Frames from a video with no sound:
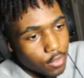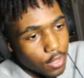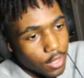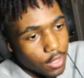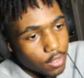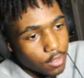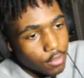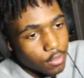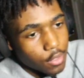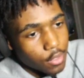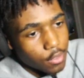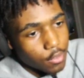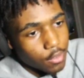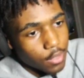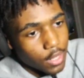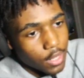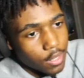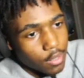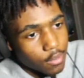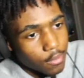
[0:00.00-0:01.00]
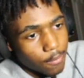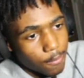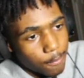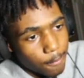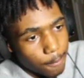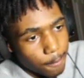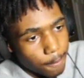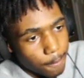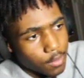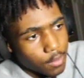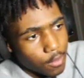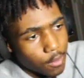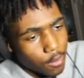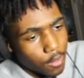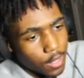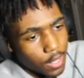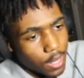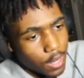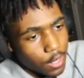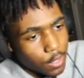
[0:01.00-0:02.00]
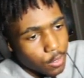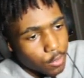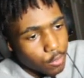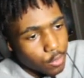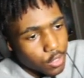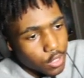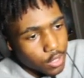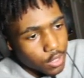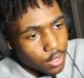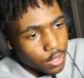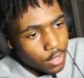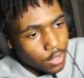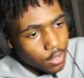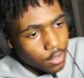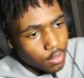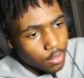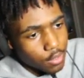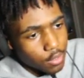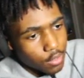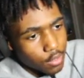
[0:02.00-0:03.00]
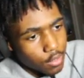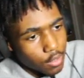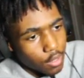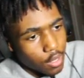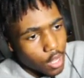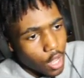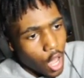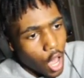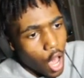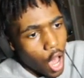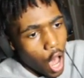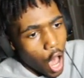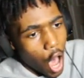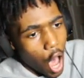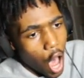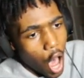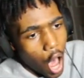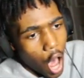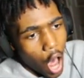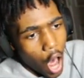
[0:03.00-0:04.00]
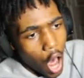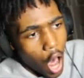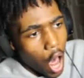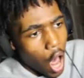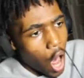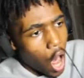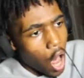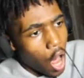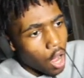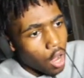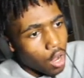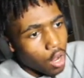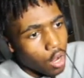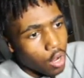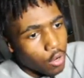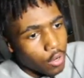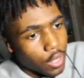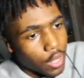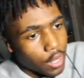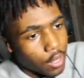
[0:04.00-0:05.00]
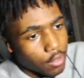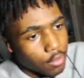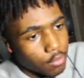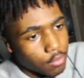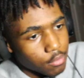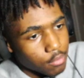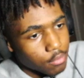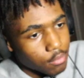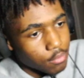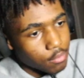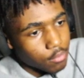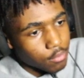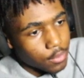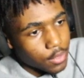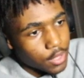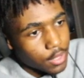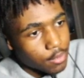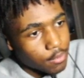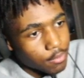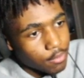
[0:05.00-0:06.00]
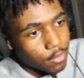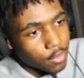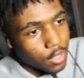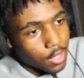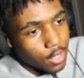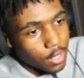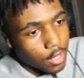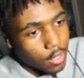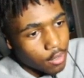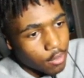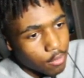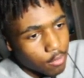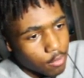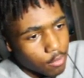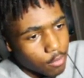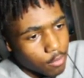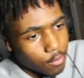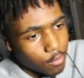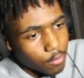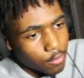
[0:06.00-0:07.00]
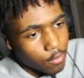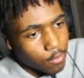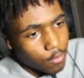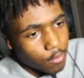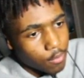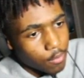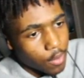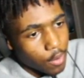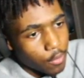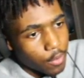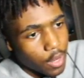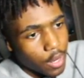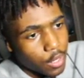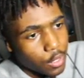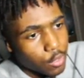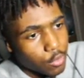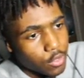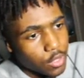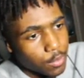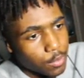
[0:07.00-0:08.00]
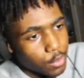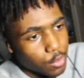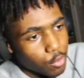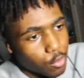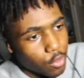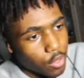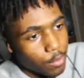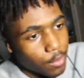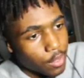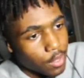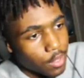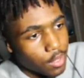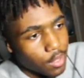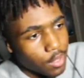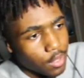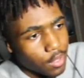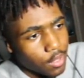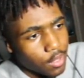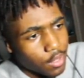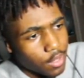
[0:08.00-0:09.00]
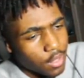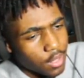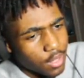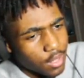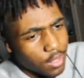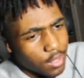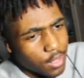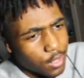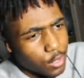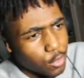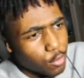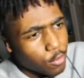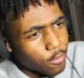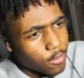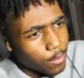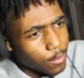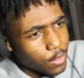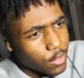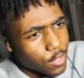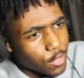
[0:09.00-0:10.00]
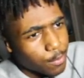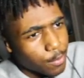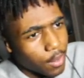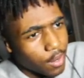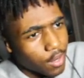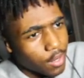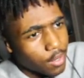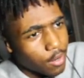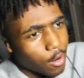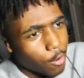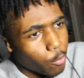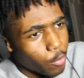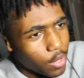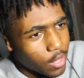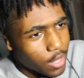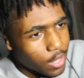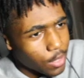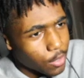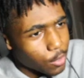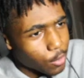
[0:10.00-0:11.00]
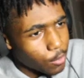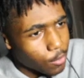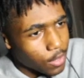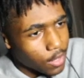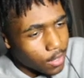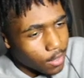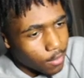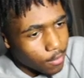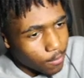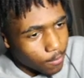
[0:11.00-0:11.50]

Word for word: you like you know like all I gotta do is just listen. Uh Okay. See? Look at that. All we gotta do is absorb. Did two of them just spawn? Oh, what are they doing?